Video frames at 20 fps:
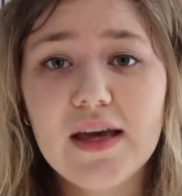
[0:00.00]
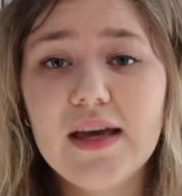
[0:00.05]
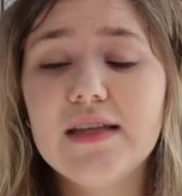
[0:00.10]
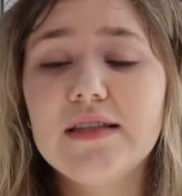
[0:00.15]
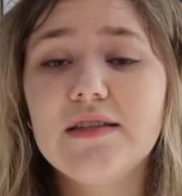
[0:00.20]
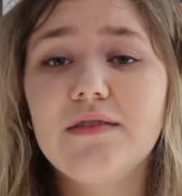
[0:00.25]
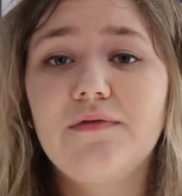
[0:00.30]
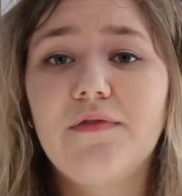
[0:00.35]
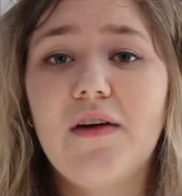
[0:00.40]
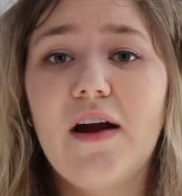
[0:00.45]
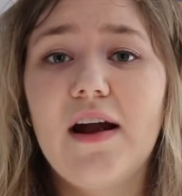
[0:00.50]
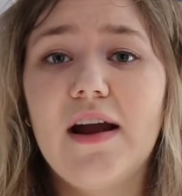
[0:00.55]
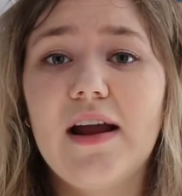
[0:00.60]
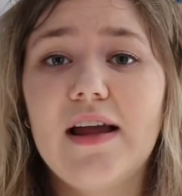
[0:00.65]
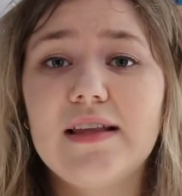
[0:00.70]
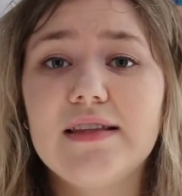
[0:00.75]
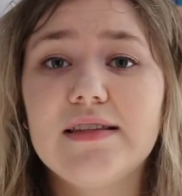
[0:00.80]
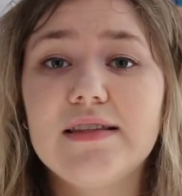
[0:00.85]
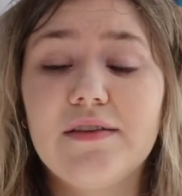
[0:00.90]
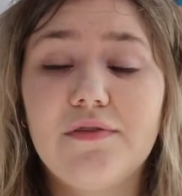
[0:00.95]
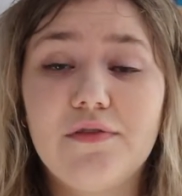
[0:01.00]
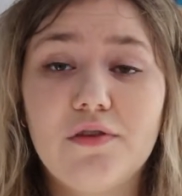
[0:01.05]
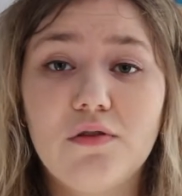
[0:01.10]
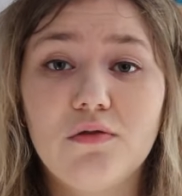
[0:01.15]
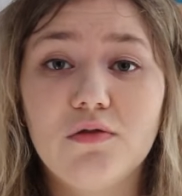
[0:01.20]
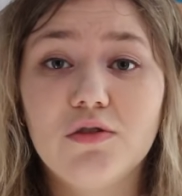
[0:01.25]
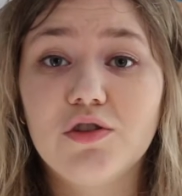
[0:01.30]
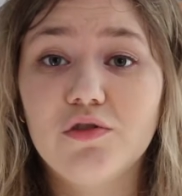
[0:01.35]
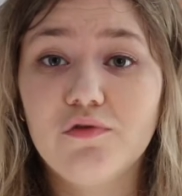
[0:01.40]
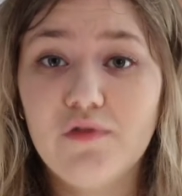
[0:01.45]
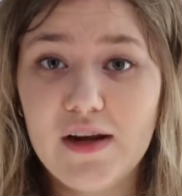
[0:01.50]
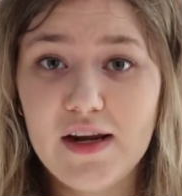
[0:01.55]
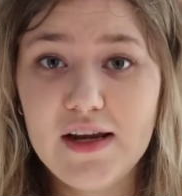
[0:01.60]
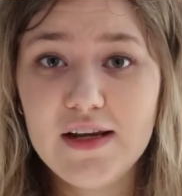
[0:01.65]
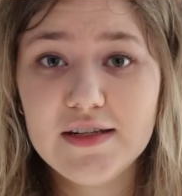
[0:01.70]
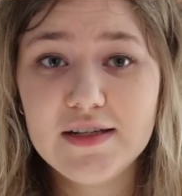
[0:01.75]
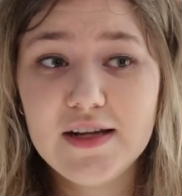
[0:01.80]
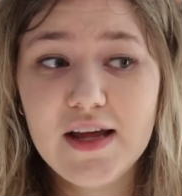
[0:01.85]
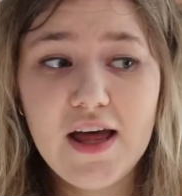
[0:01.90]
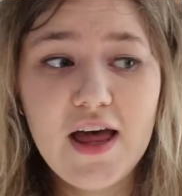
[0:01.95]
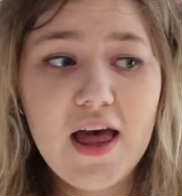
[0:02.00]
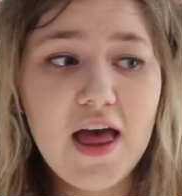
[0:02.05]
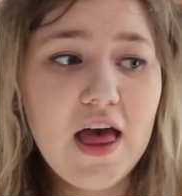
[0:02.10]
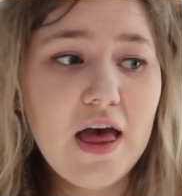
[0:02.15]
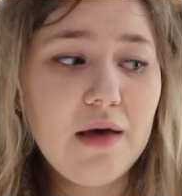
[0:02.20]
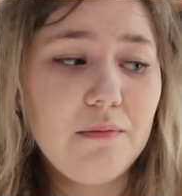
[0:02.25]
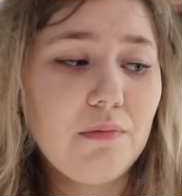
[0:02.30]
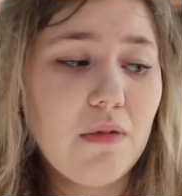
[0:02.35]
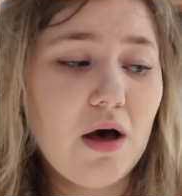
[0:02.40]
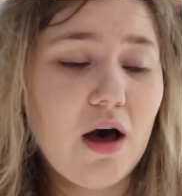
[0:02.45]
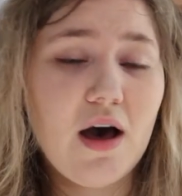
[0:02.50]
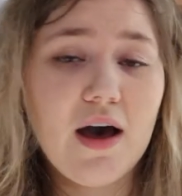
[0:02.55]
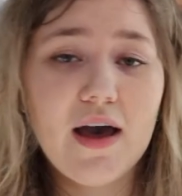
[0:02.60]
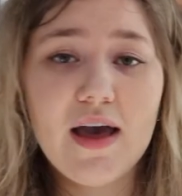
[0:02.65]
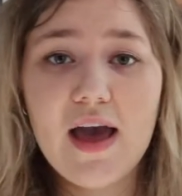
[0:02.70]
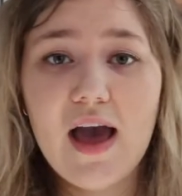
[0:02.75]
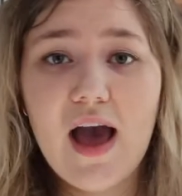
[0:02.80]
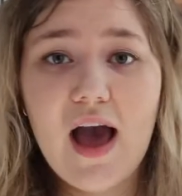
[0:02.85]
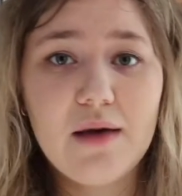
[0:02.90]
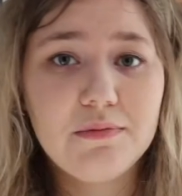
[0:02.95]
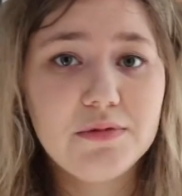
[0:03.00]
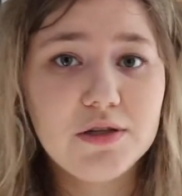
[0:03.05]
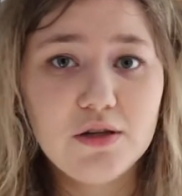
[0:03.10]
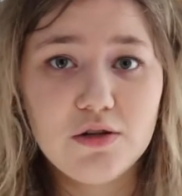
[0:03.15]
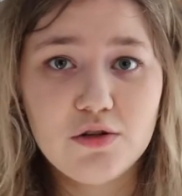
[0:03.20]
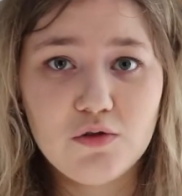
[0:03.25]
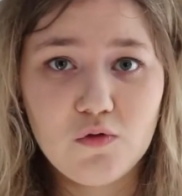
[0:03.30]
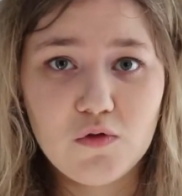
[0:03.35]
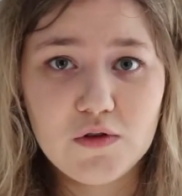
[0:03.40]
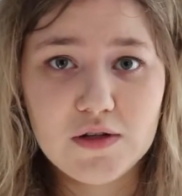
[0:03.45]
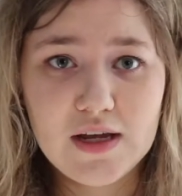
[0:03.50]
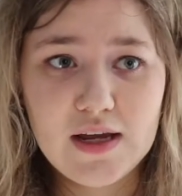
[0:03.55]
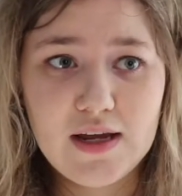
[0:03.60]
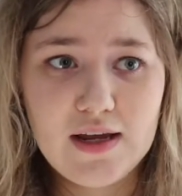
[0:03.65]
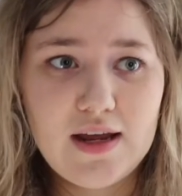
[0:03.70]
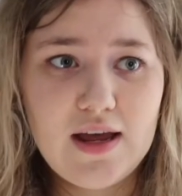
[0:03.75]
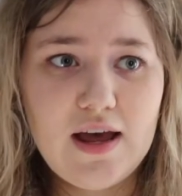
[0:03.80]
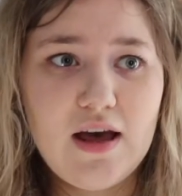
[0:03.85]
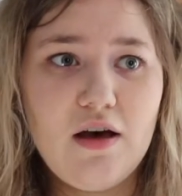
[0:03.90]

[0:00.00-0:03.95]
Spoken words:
it's very difficult to read, but I absolutely adored it.